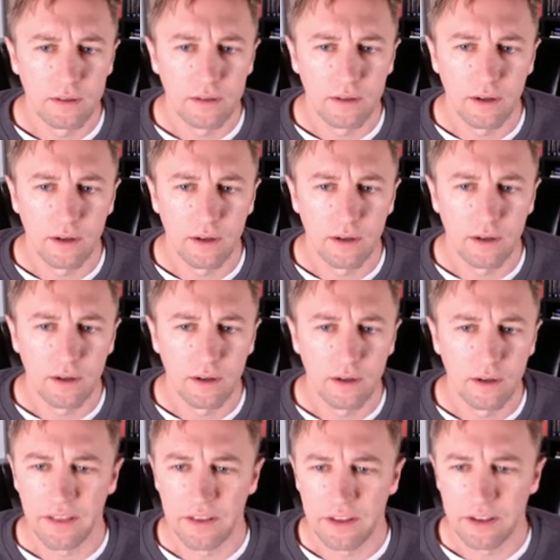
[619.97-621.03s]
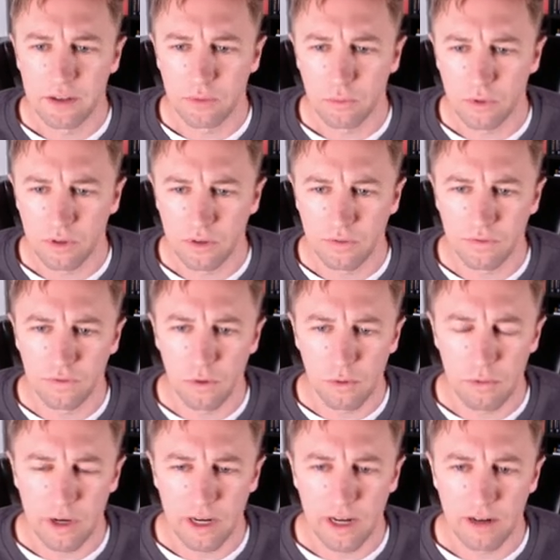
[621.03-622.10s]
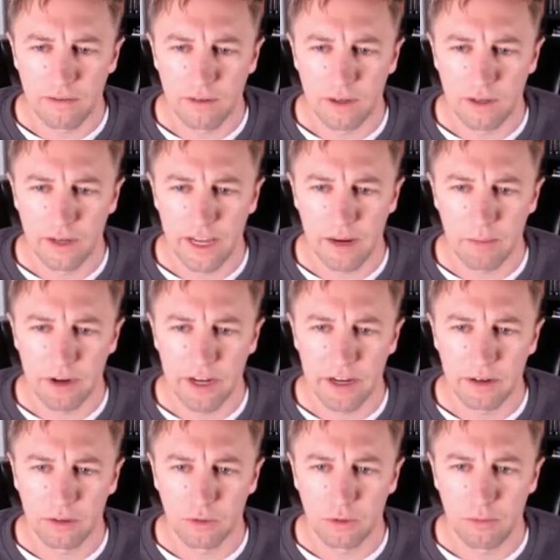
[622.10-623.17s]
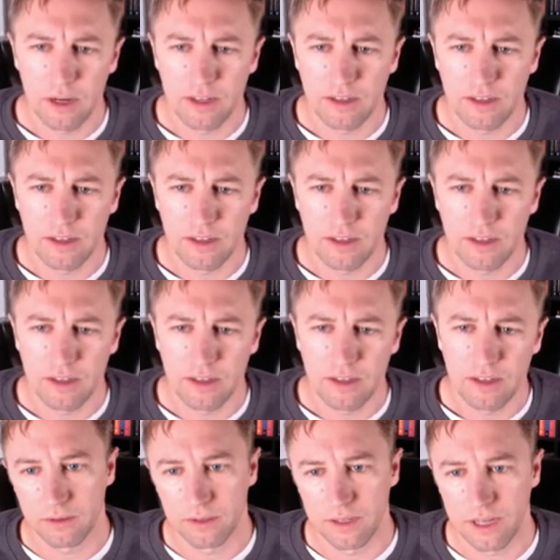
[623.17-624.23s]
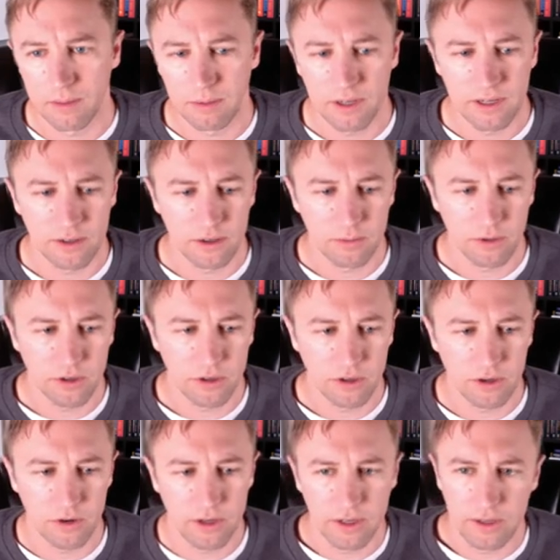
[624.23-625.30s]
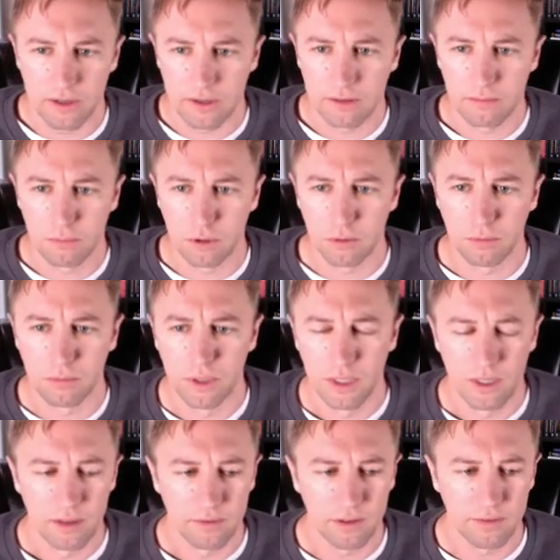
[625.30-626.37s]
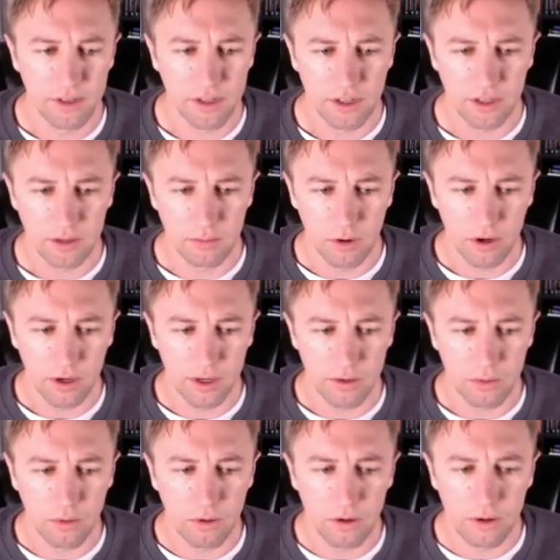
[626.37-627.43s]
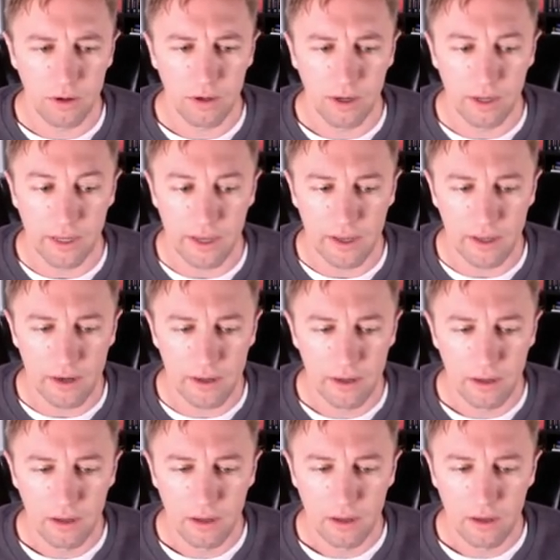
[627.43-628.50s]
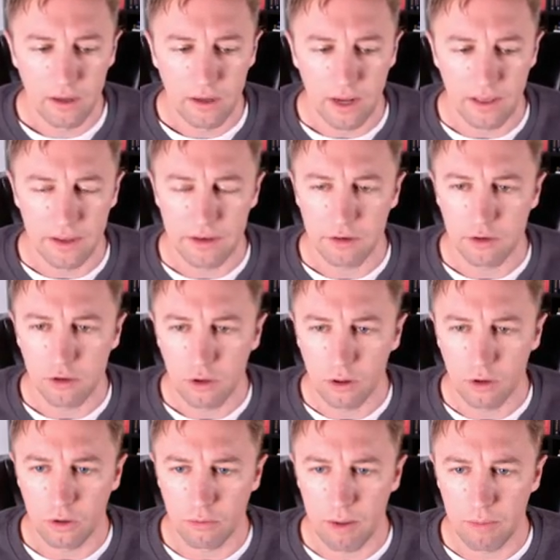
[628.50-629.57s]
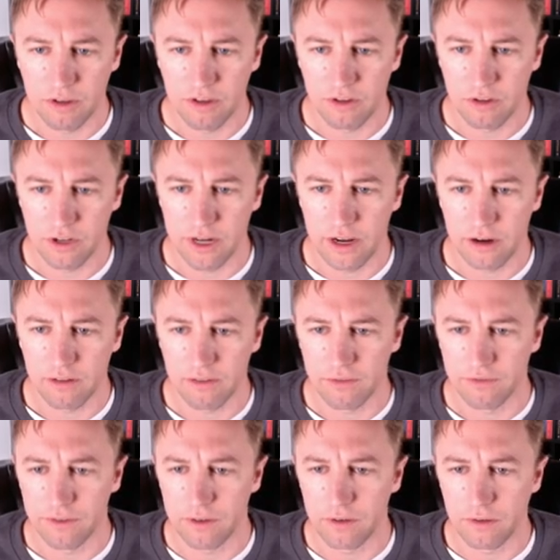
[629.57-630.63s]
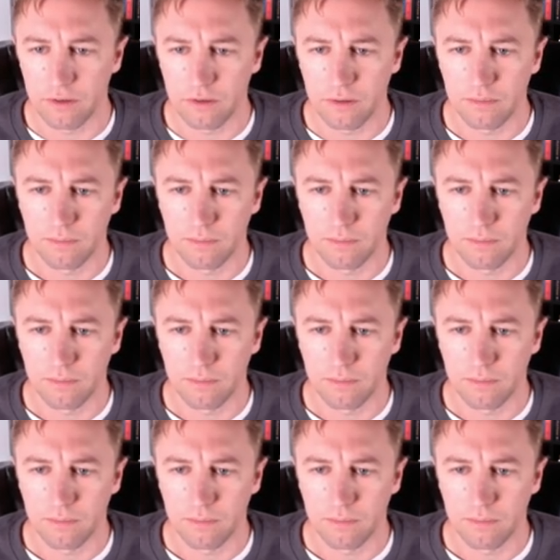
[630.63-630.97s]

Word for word: Okay, and this one's forming kind of a hammer candle, so we might see another bounce to the upside. So I'm just gonna go ahead and boom, fifty share market order again. And this should close my position out if it fills.